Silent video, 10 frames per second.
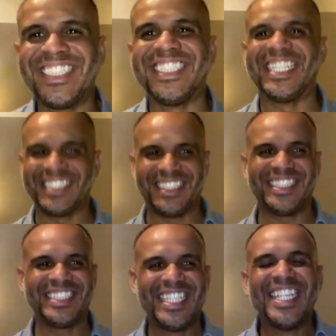Yeah.
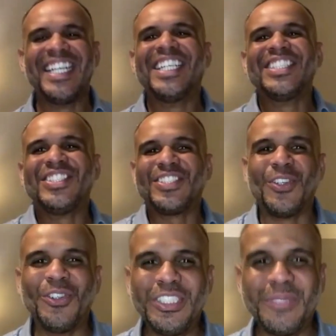
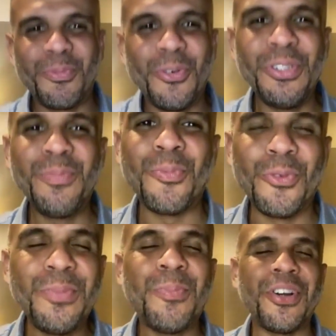Good, good,
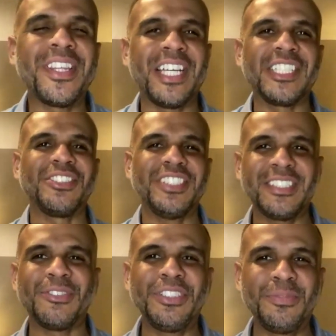good point. Actually, it's
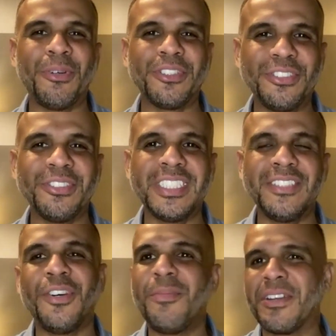a good spot to
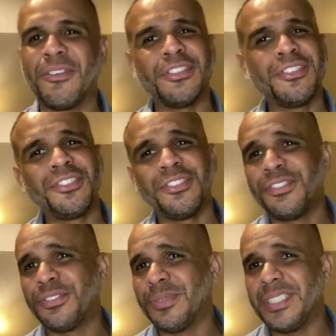live. Oh my God, so
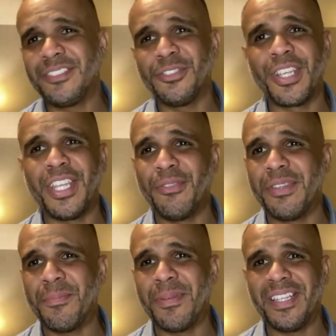sweet, so cute
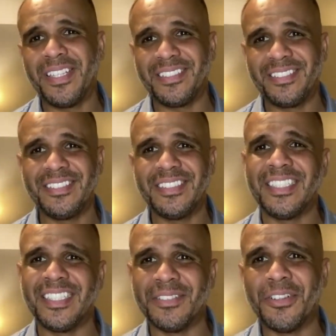the place, isn't
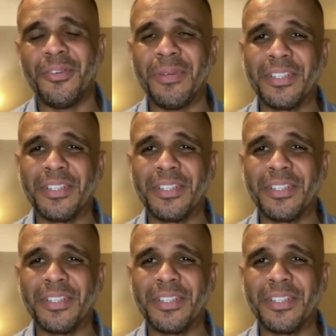it? Oh my